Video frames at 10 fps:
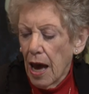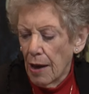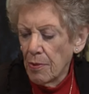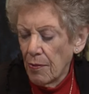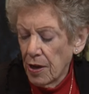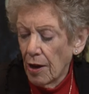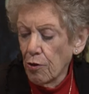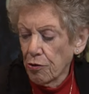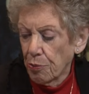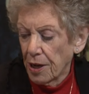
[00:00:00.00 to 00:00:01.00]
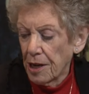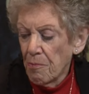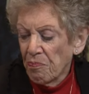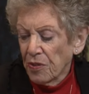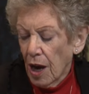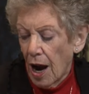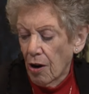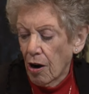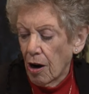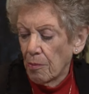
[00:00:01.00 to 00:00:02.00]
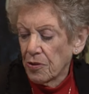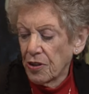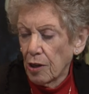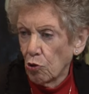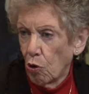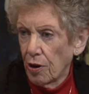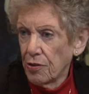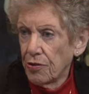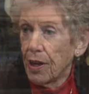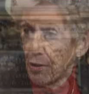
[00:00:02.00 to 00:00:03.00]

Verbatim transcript: And then mm-hmm. the other three are um, St. Lawrence, the